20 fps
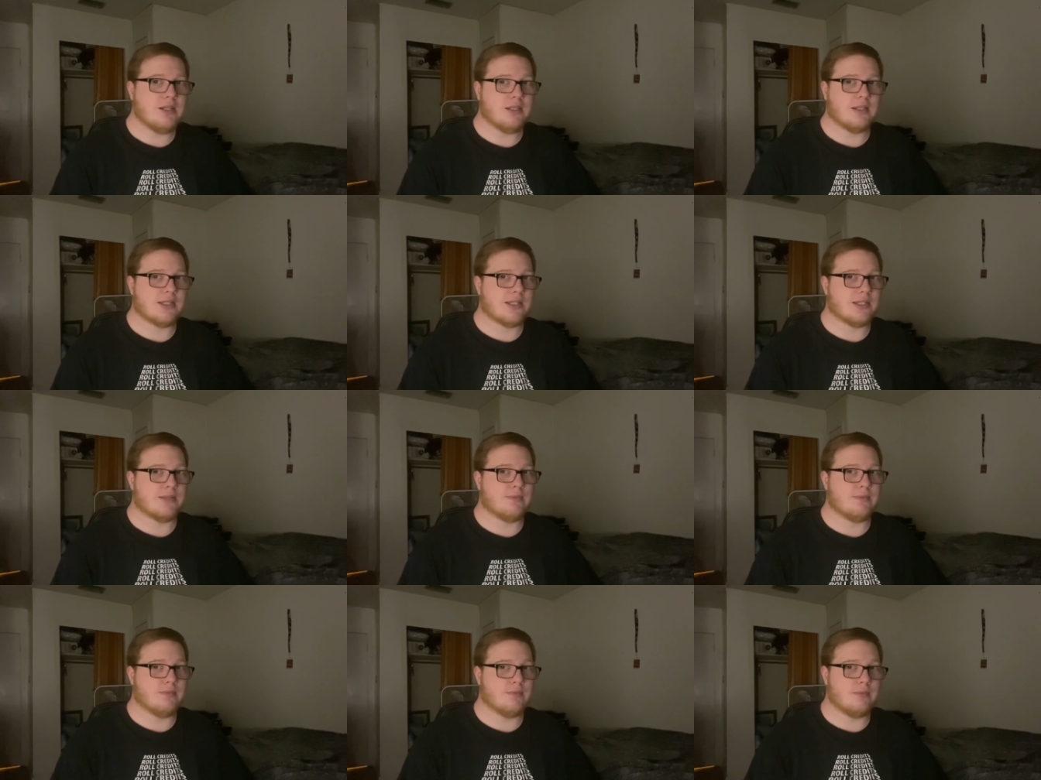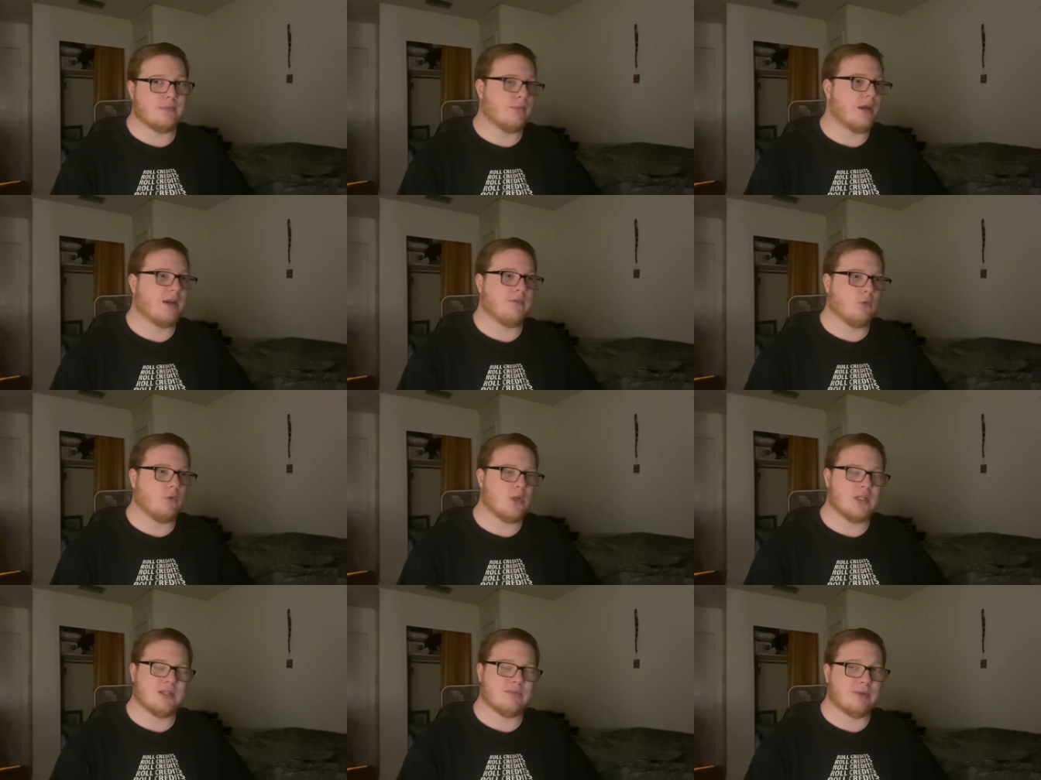This is my
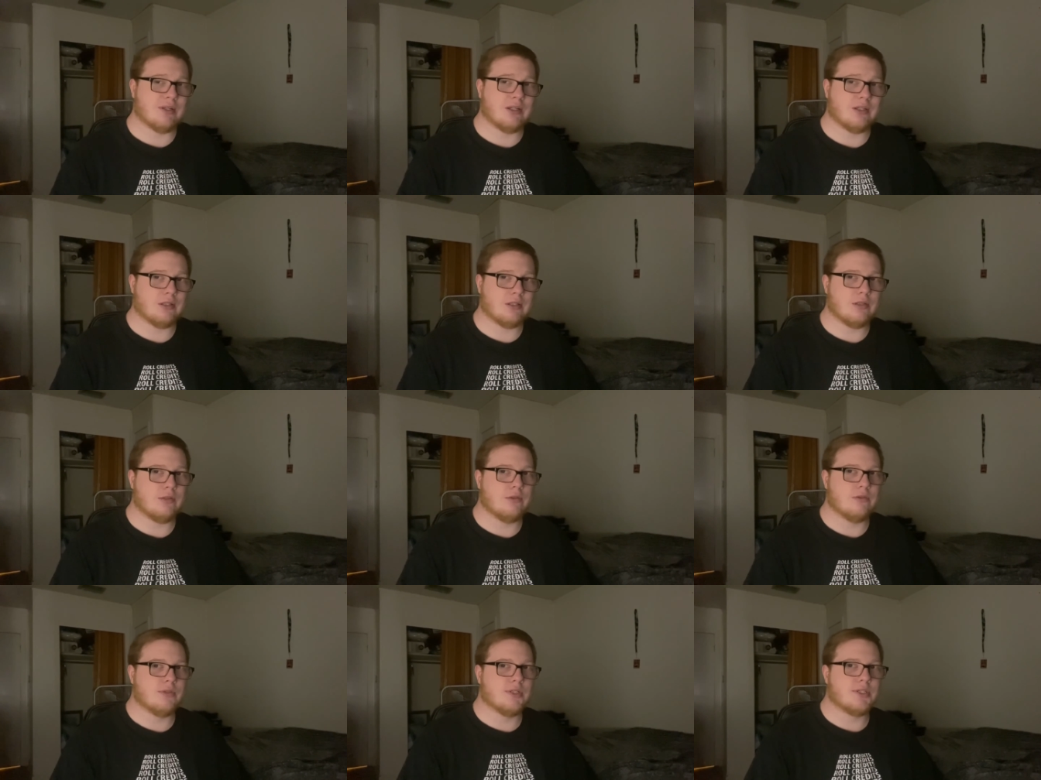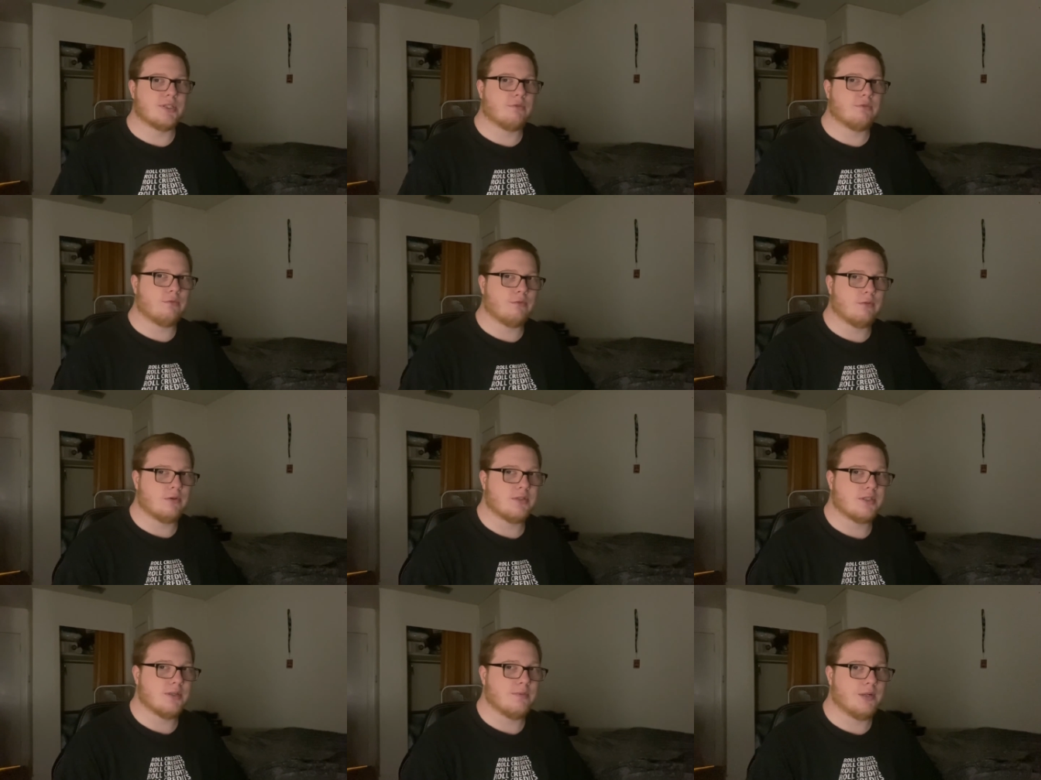voice being used
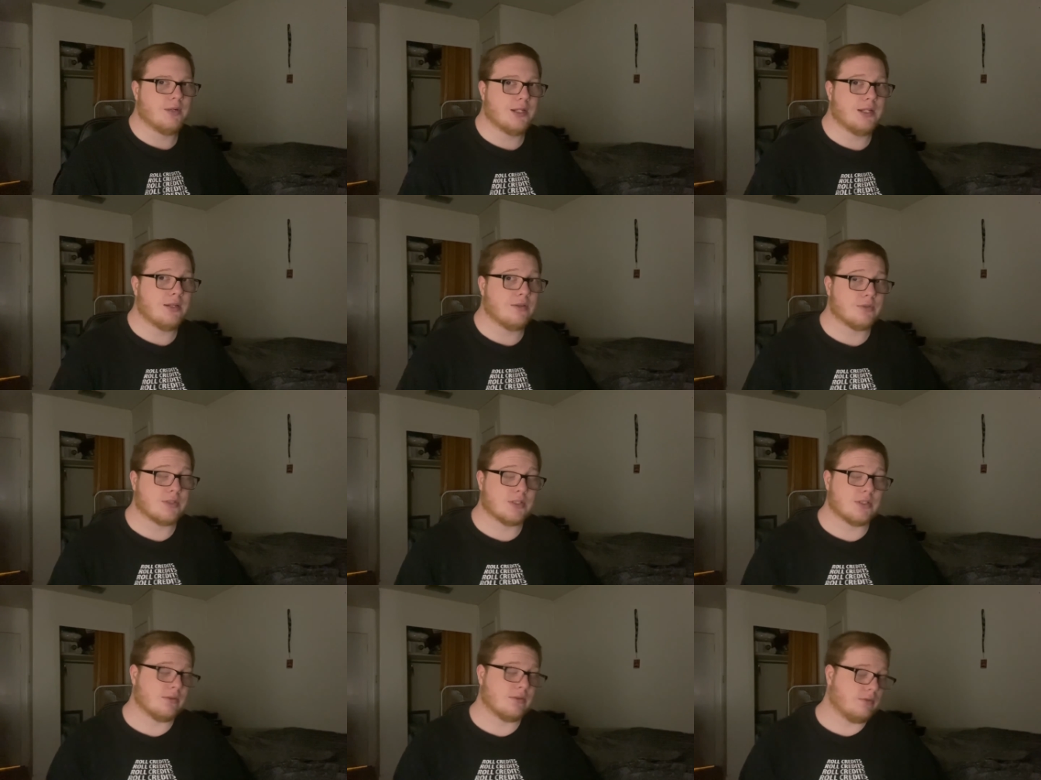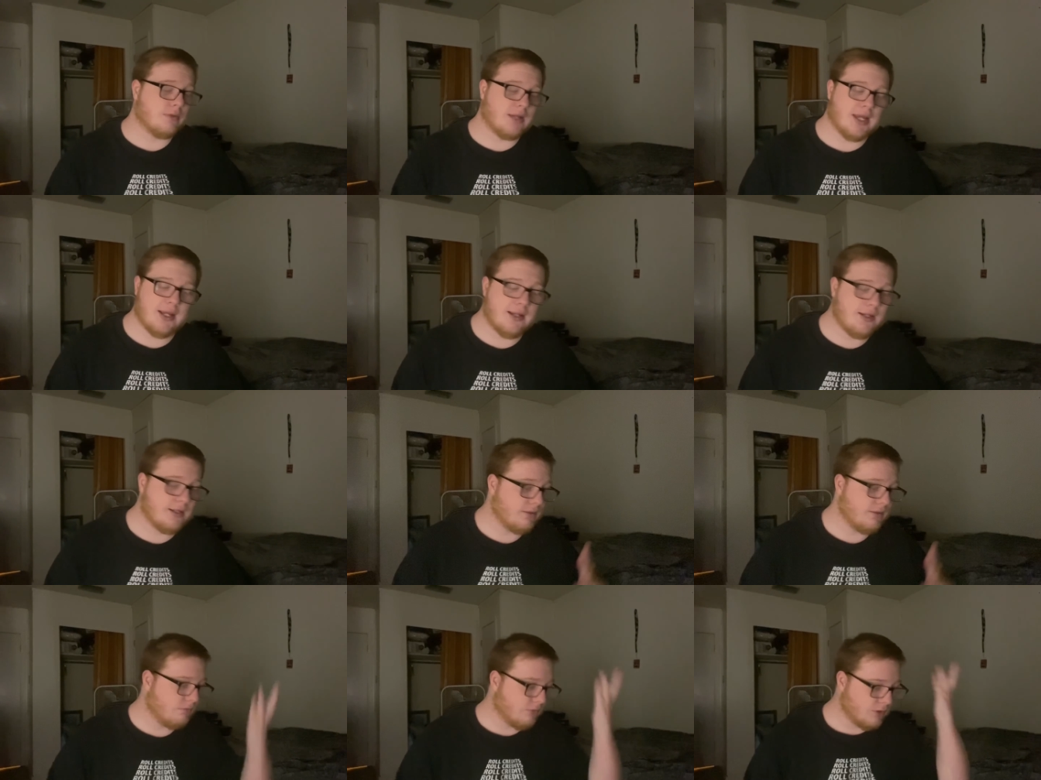for someone else. So,
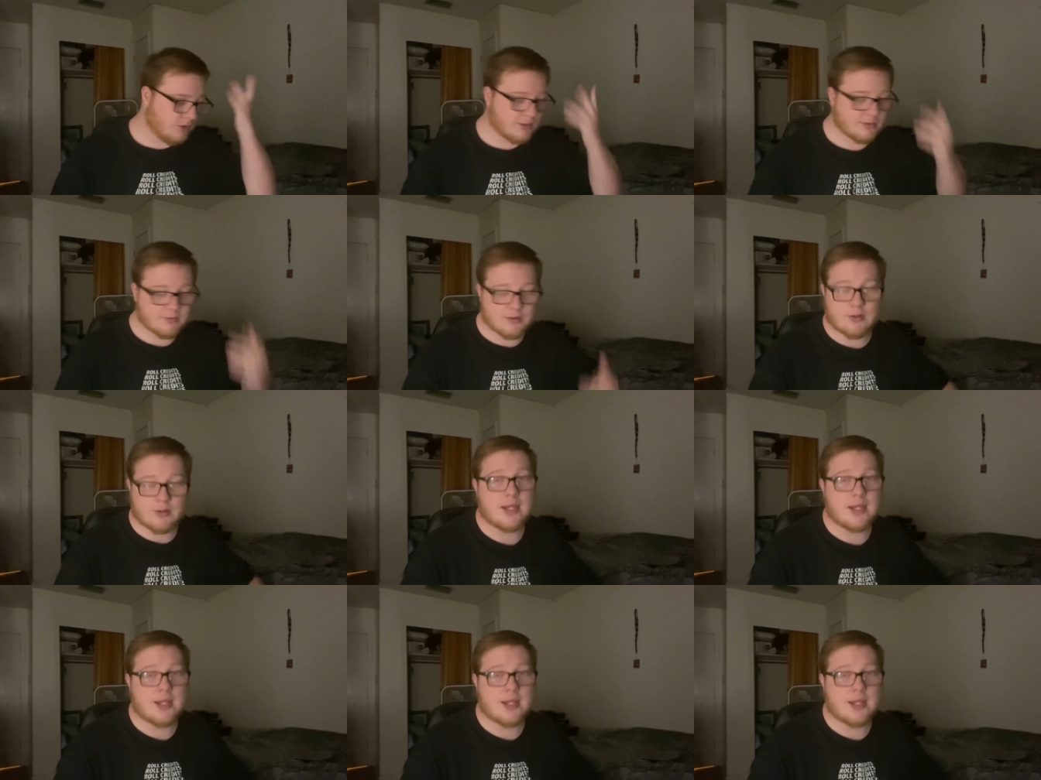hey, whatever.